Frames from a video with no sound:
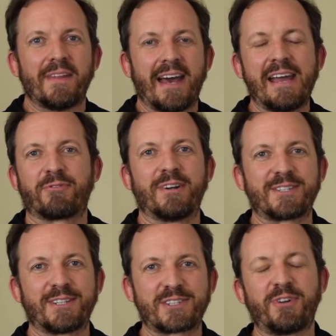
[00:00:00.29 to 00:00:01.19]
Hey
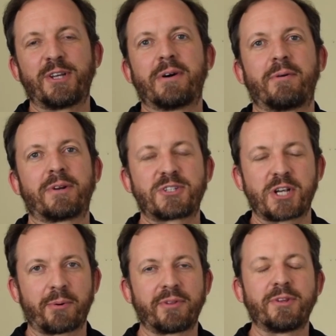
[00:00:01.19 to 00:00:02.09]
friends, in this video I want to
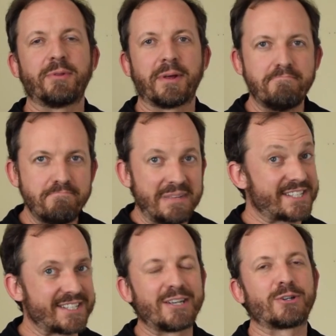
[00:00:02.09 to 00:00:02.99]
share with you the
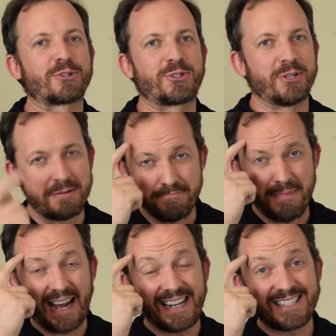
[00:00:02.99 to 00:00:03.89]
misunderstood
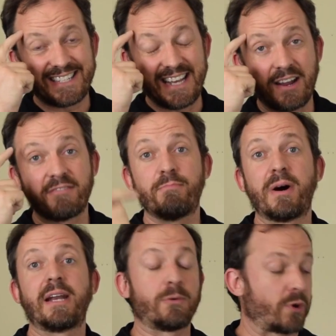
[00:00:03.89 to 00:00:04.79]
mindset of
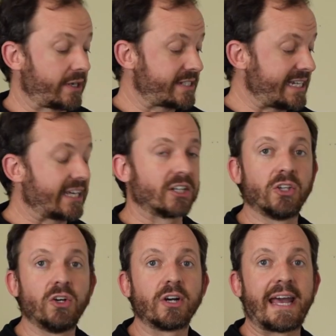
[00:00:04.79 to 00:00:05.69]
money. We're going to take a
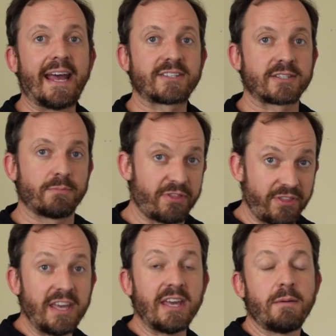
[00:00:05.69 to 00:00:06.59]
look at some
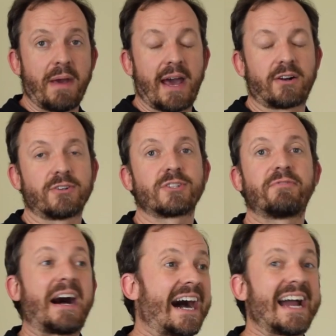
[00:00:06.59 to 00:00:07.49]
thinking patterns of
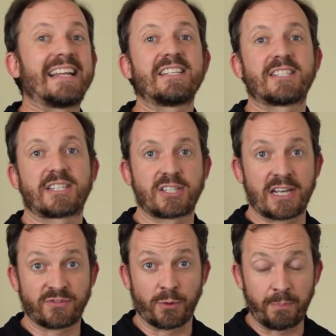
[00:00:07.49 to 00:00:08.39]
highly
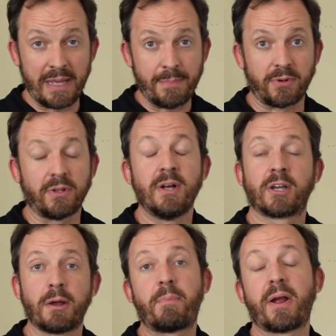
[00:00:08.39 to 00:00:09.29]
successful people,
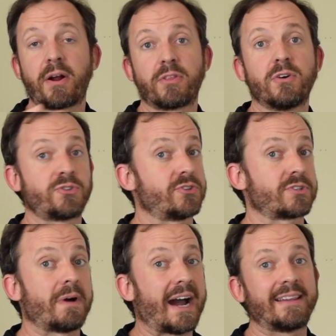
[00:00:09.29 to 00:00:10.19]
compare those to
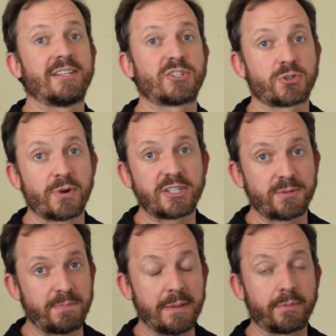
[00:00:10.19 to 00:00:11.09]
some highly
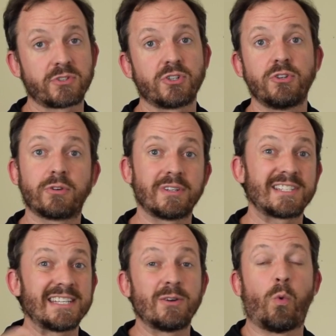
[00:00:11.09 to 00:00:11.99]
stressed people so you can
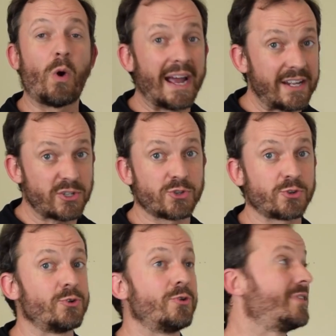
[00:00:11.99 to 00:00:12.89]
see why it's
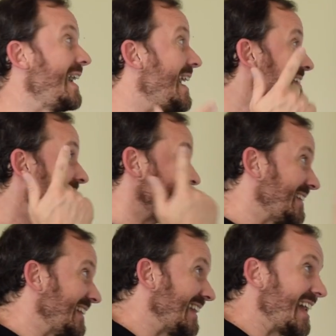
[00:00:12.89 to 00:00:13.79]
true that
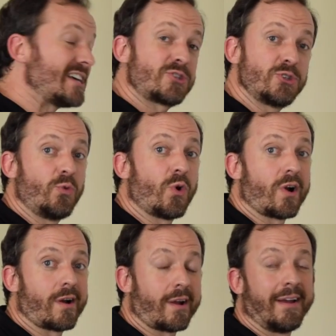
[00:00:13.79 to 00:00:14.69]
the less you
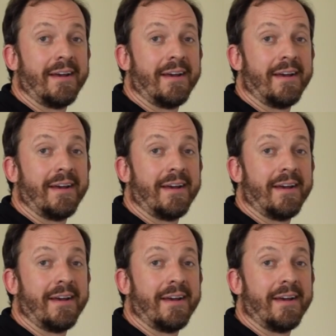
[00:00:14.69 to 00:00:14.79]
work,